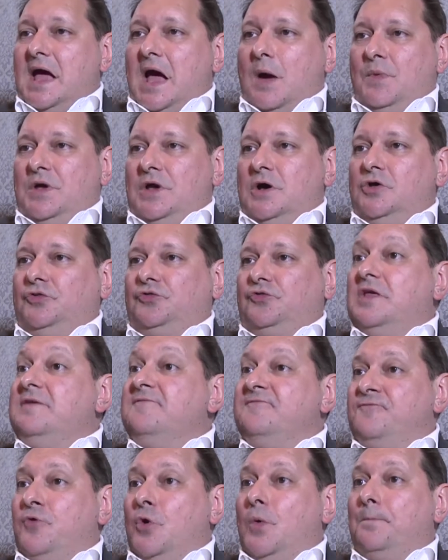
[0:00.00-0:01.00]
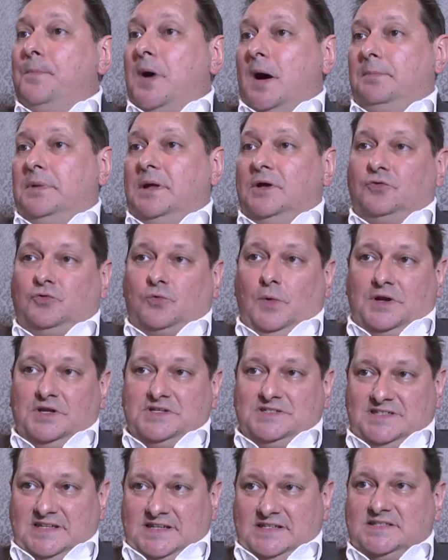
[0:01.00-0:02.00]
And we ask the informed publics quite
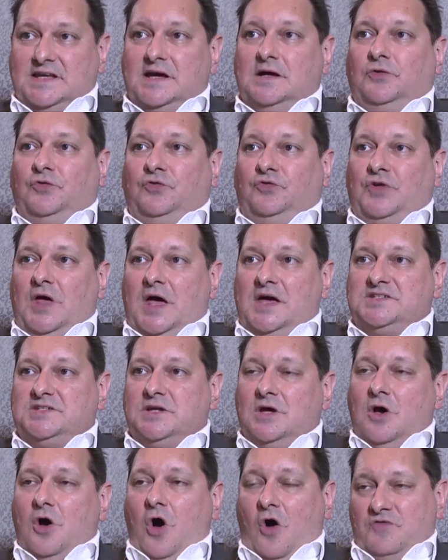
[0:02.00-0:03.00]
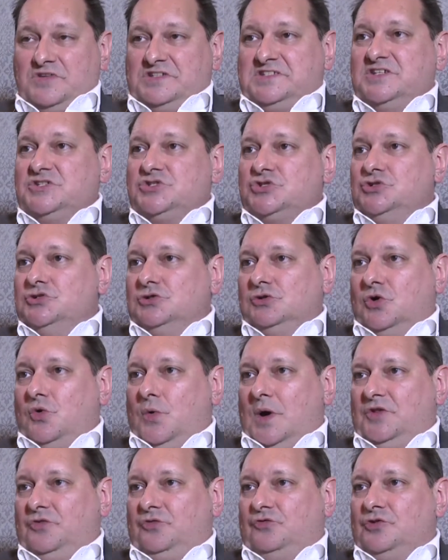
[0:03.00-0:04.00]
a detailed set of additional
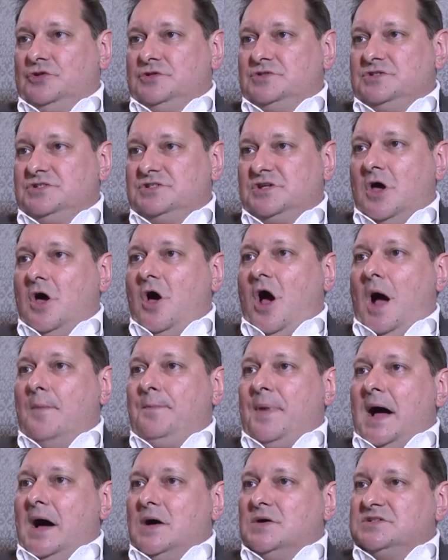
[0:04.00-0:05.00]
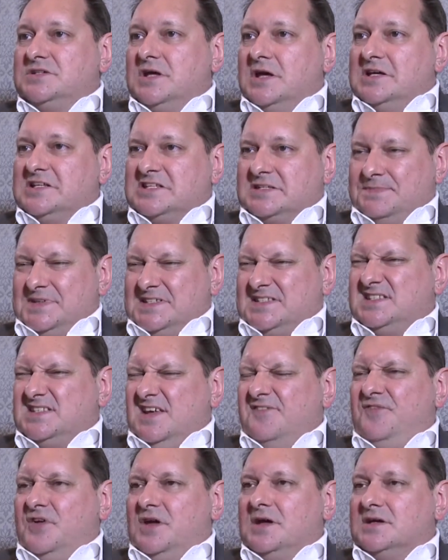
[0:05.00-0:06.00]
questions about
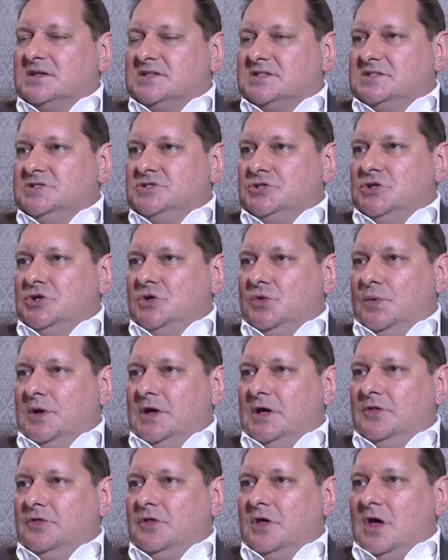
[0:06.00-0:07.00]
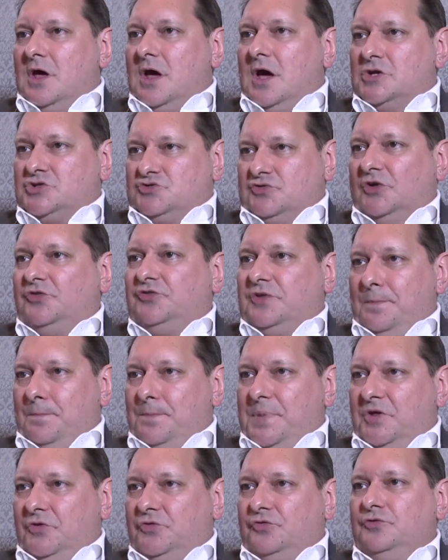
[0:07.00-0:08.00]
specifics to do with trust in
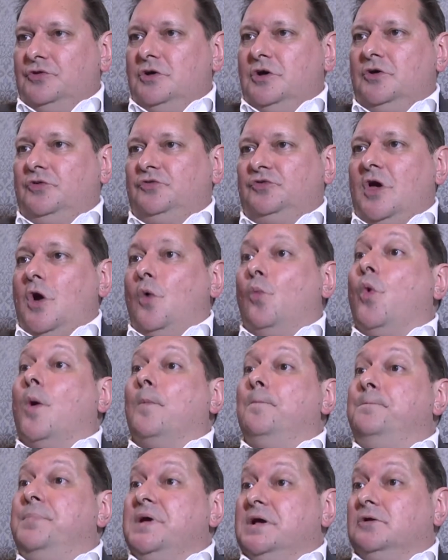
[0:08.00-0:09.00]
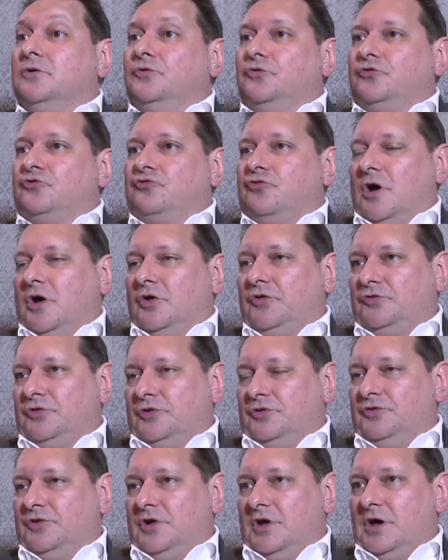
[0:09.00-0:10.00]
business, what builds trust,
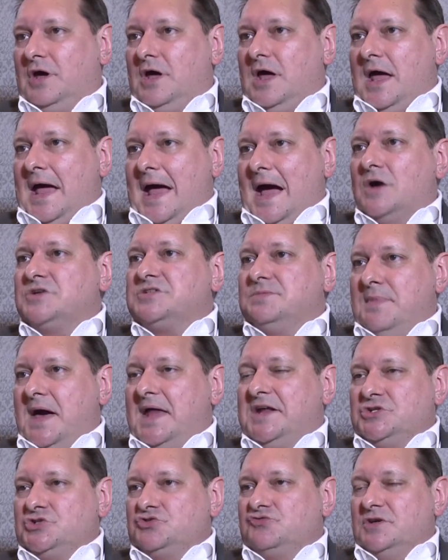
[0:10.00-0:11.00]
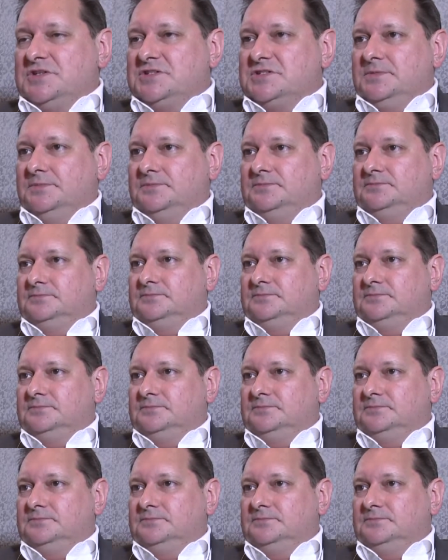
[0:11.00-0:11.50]
and how to manage trust.